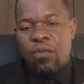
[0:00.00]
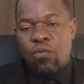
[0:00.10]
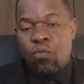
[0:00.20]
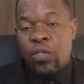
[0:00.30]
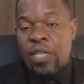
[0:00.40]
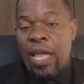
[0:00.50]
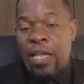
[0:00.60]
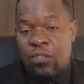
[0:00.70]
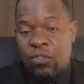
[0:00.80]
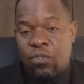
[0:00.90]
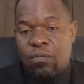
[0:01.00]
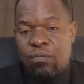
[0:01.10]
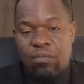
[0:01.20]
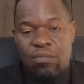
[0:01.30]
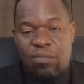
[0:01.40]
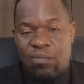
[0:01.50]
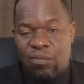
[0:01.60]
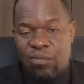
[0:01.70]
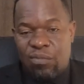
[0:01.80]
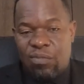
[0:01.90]
which I
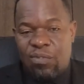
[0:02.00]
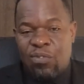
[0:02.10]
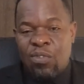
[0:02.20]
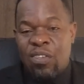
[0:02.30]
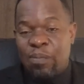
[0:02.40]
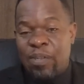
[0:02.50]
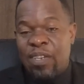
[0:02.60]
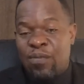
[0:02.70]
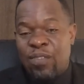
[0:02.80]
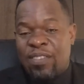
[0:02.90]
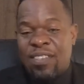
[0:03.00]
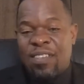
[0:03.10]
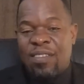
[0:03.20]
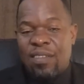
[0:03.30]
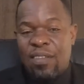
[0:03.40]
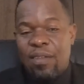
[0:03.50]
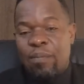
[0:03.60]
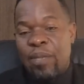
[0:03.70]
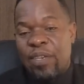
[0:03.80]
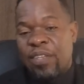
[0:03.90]
strongly believe is in
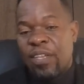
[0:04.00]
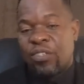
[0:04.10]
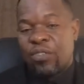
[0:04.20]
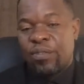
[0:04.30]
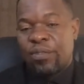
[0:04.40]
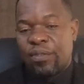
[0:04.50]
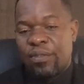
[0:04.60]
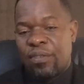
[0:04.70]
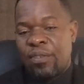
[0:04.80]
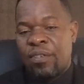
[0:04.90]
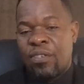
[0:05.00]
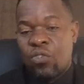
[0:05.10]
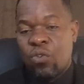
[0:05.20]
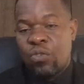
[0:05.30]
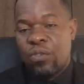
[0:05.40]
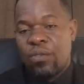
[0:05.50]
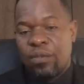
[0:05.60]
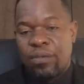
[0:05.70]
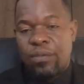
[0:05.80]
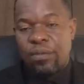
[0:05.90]
mediation, is sought
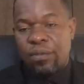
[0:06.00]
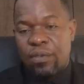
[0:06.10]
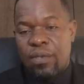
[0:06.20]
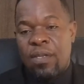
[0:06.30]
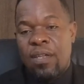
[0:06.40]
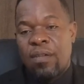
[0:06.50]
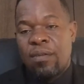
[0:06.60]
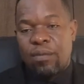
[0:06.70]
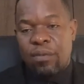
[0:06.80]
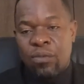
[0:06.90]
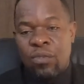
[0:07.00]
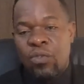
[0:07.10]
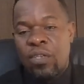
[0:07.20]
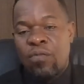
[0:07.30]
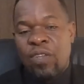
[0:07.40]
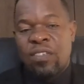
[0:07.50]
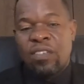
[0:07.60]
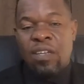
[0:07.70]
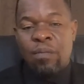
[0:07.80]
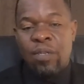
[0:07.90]
rather than going to an
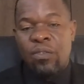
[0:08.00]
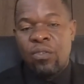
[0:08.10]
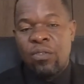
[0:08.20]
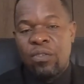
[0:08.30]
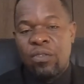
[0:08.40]
adversarial method.